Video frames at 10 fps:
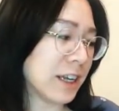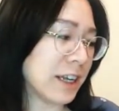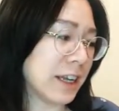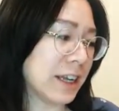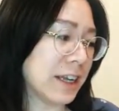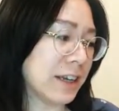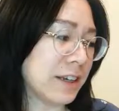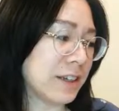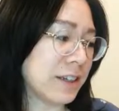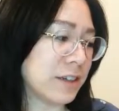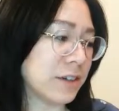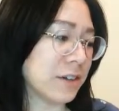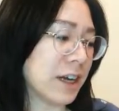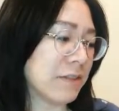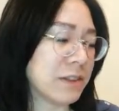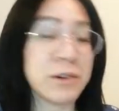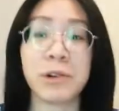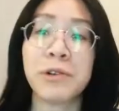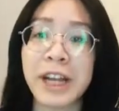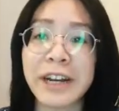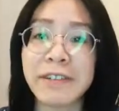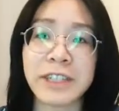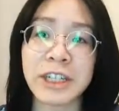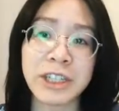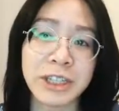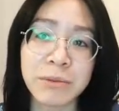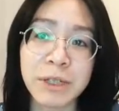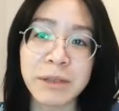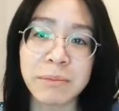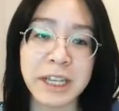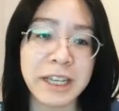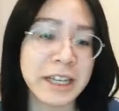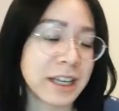and, have a little creative session with me.